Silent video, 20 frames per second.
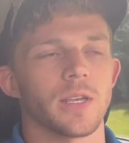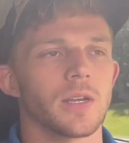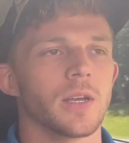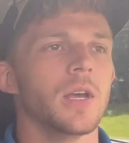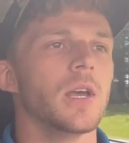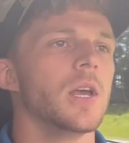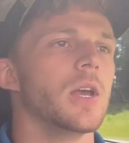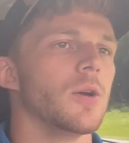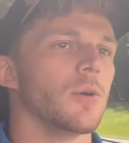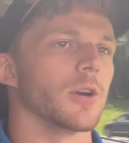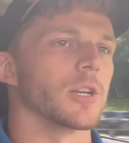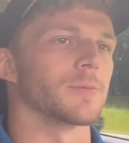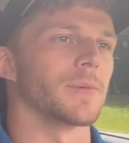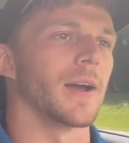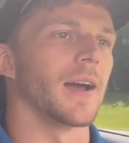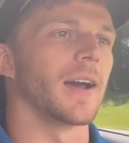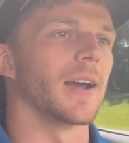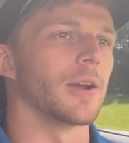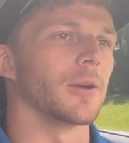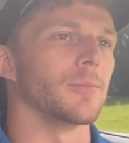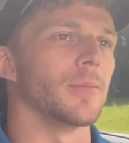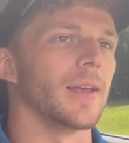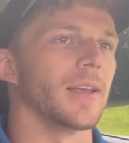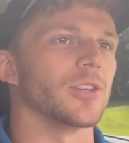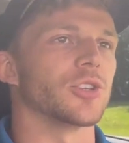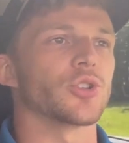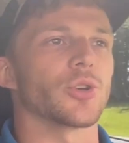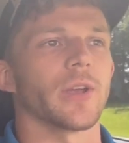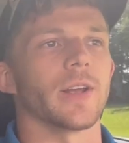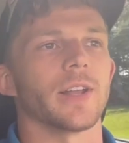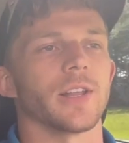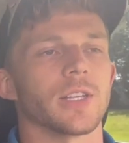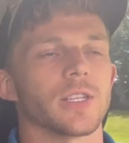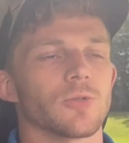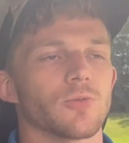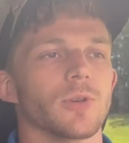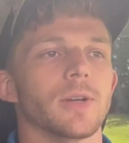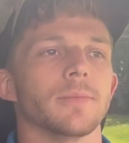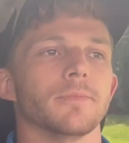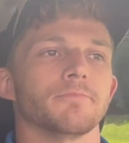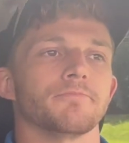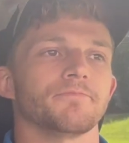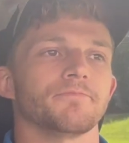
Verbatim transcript: Where's my Ironman training swim?